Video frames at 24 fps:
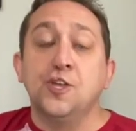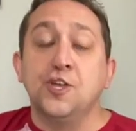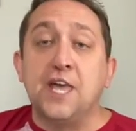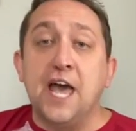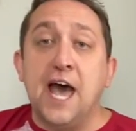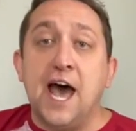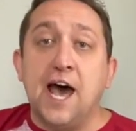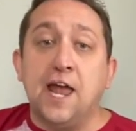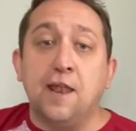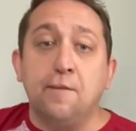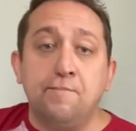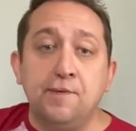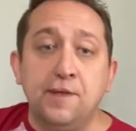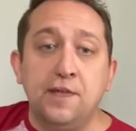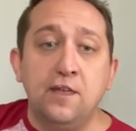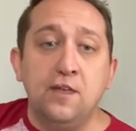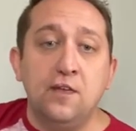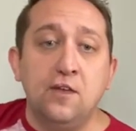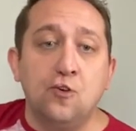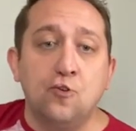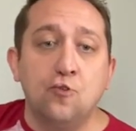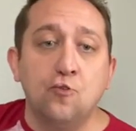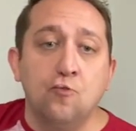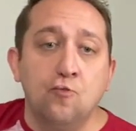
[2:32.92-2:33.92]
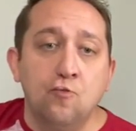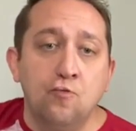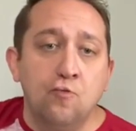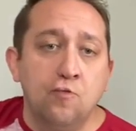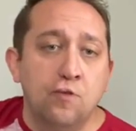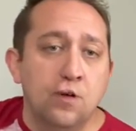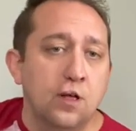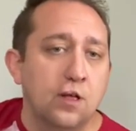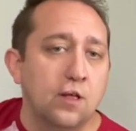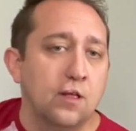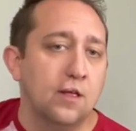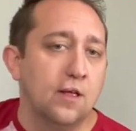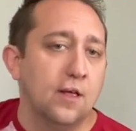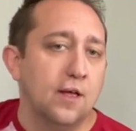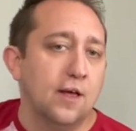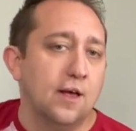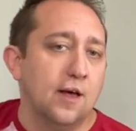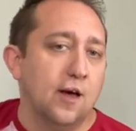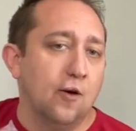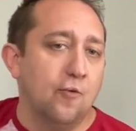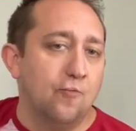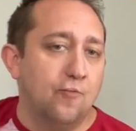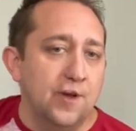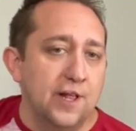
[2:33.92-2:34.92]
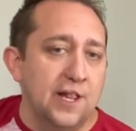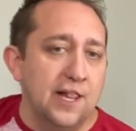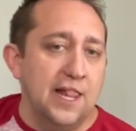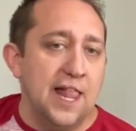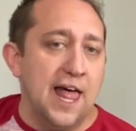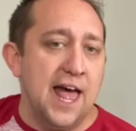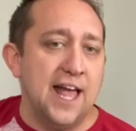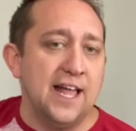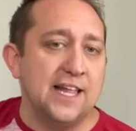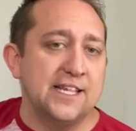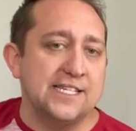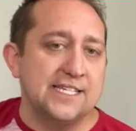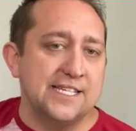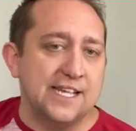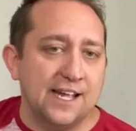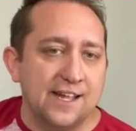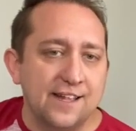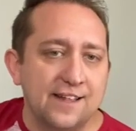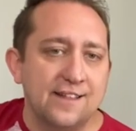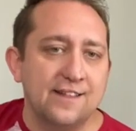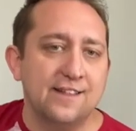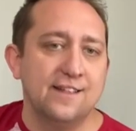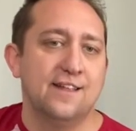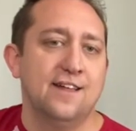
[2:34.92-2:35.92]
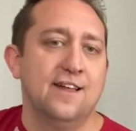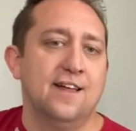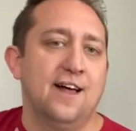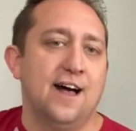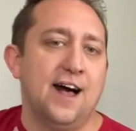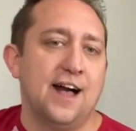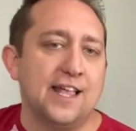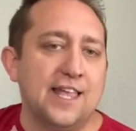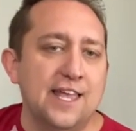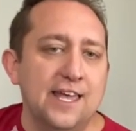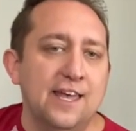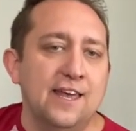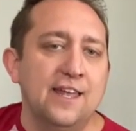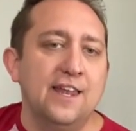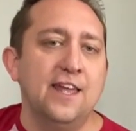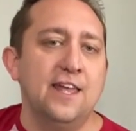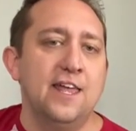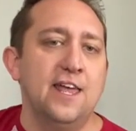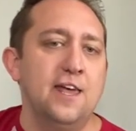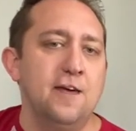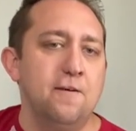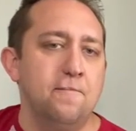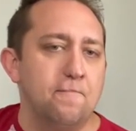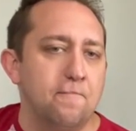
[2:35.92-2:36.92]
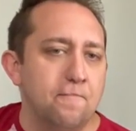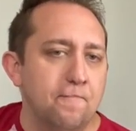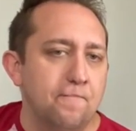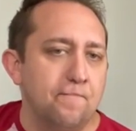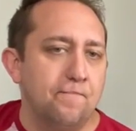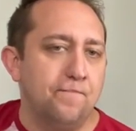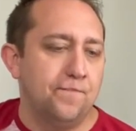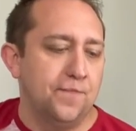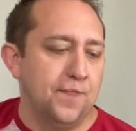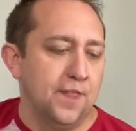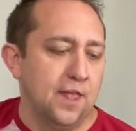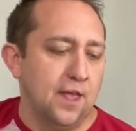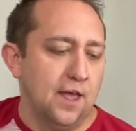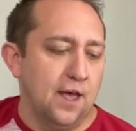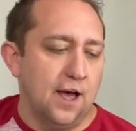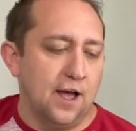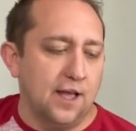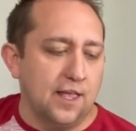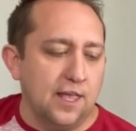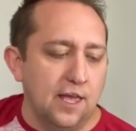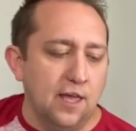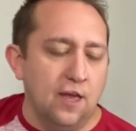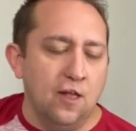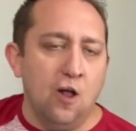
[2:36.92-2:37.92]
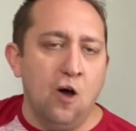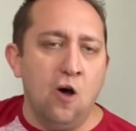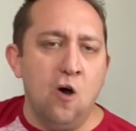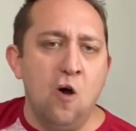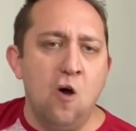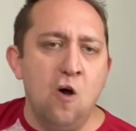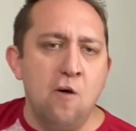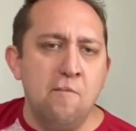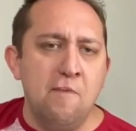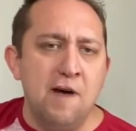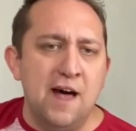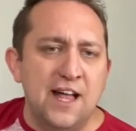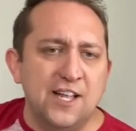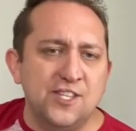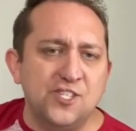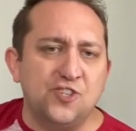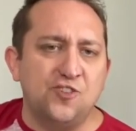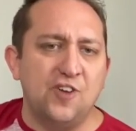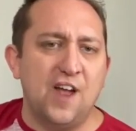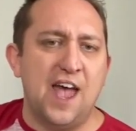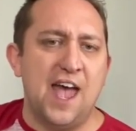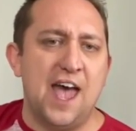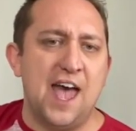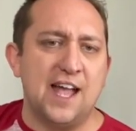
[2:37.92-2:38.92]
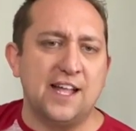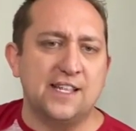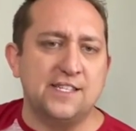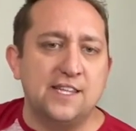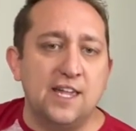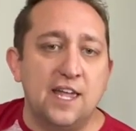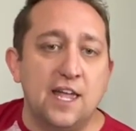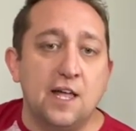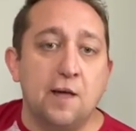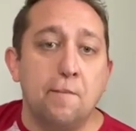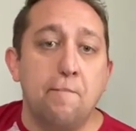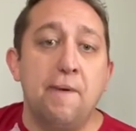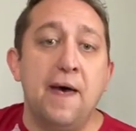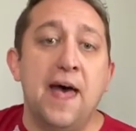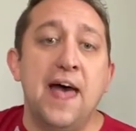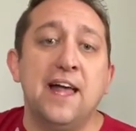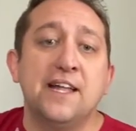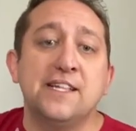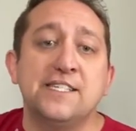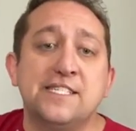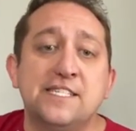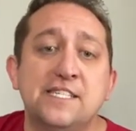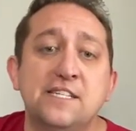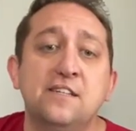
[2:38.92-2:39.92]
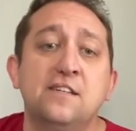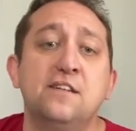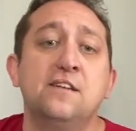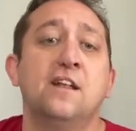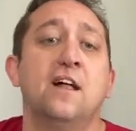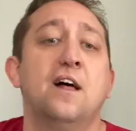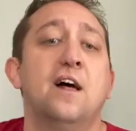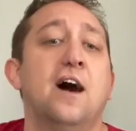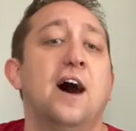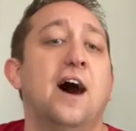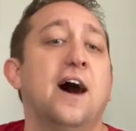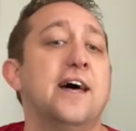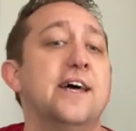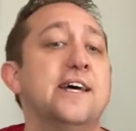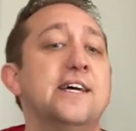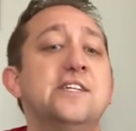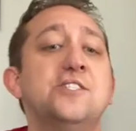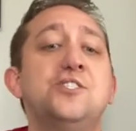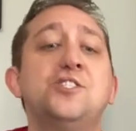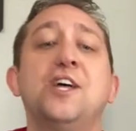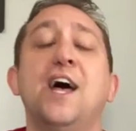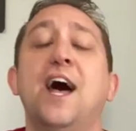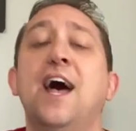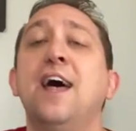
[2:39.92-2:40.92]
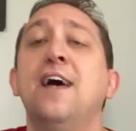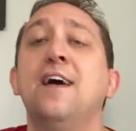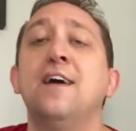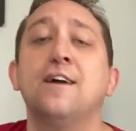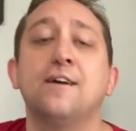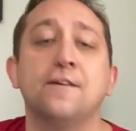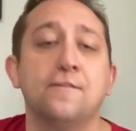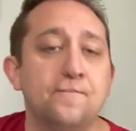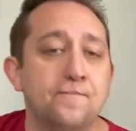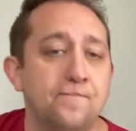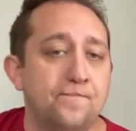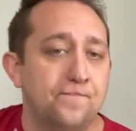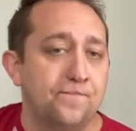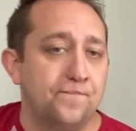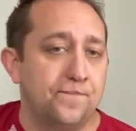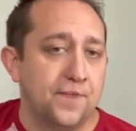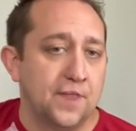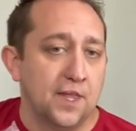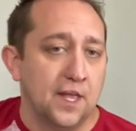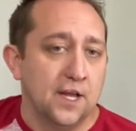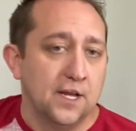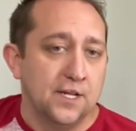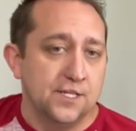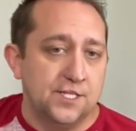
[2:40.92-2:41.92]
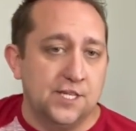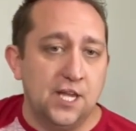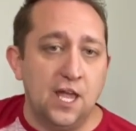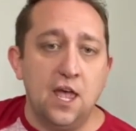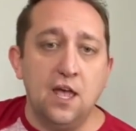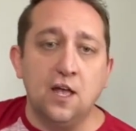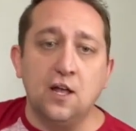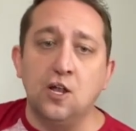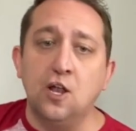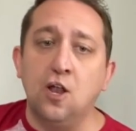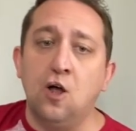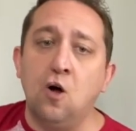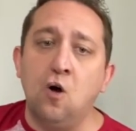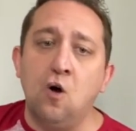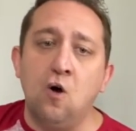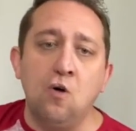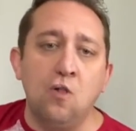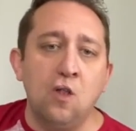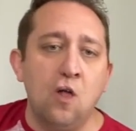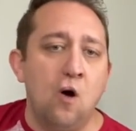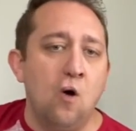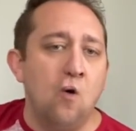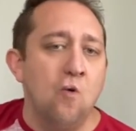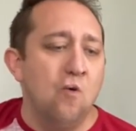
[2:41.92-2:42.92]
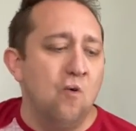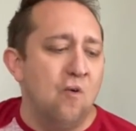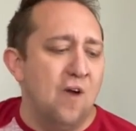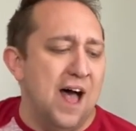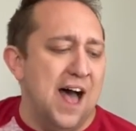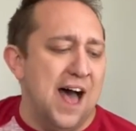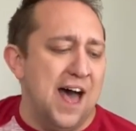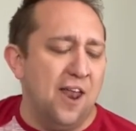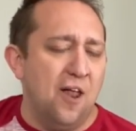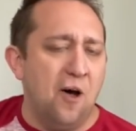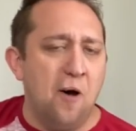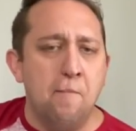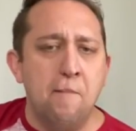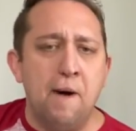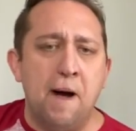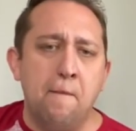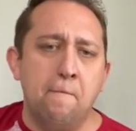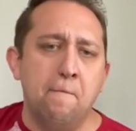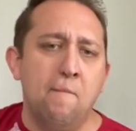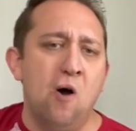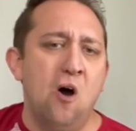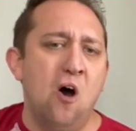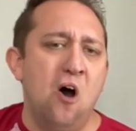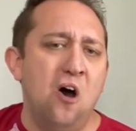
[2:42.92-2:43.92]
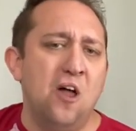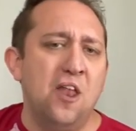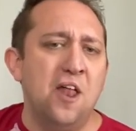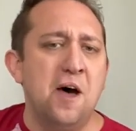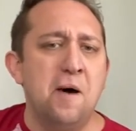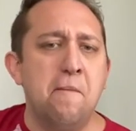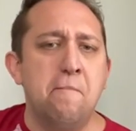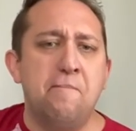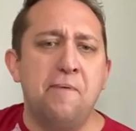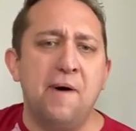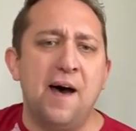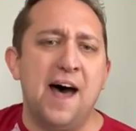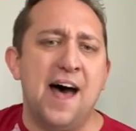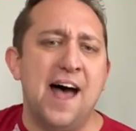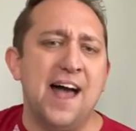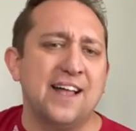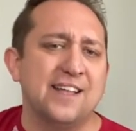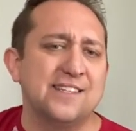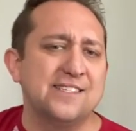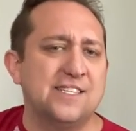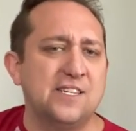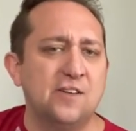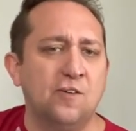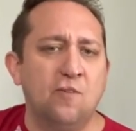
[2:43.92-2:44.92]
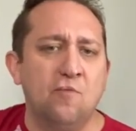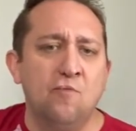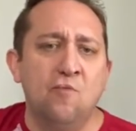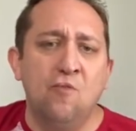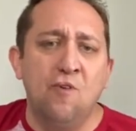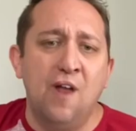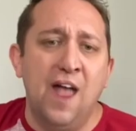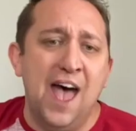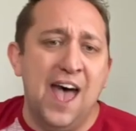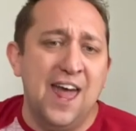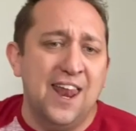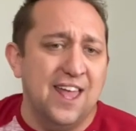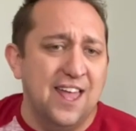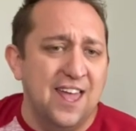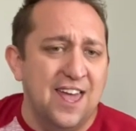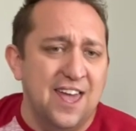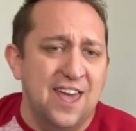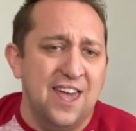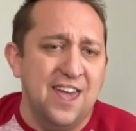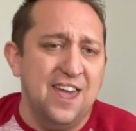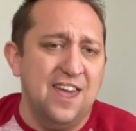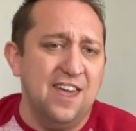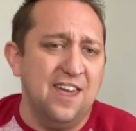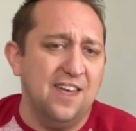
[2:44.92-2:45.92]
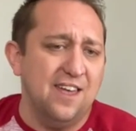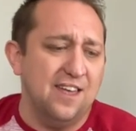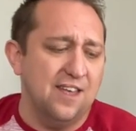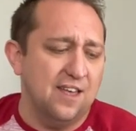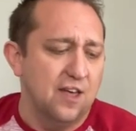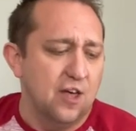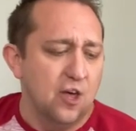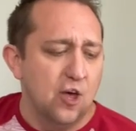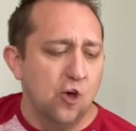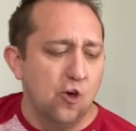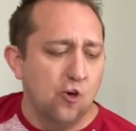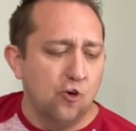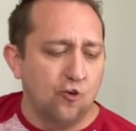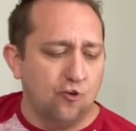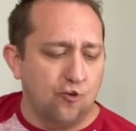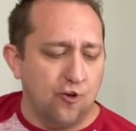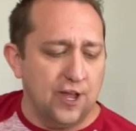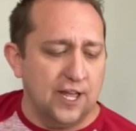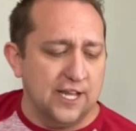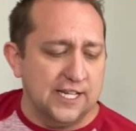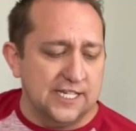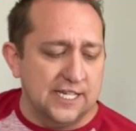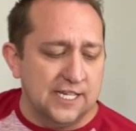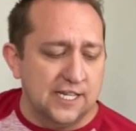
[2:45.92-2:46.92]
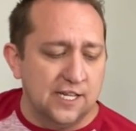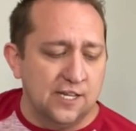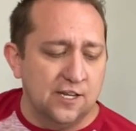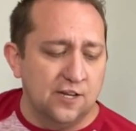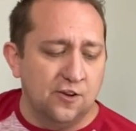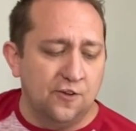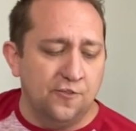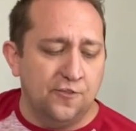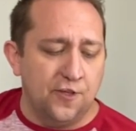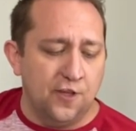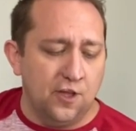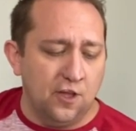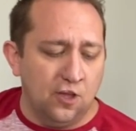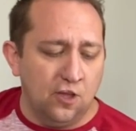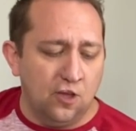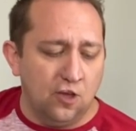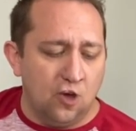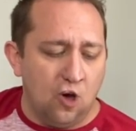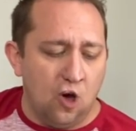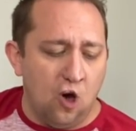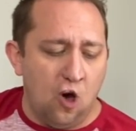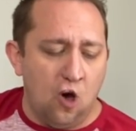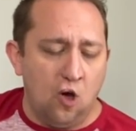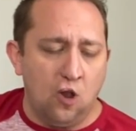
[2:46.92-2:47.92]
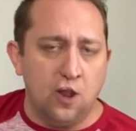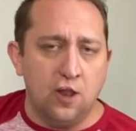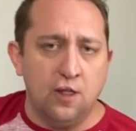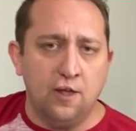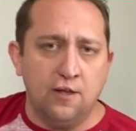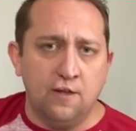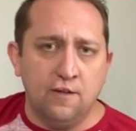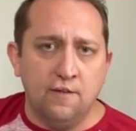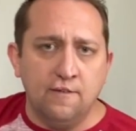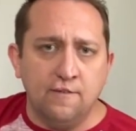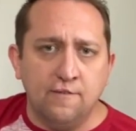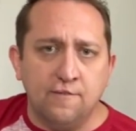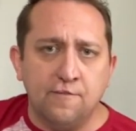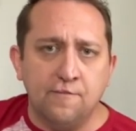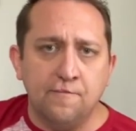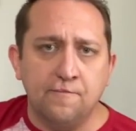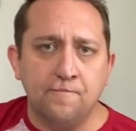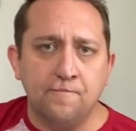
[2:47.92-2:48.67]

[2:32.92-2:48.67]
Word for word: Gotta be cool, relax, I get hip, I get on my track, take a backseat, I hitchhike, take a long, long ride on my motorbike until I'm ready. Crazy little thing called love.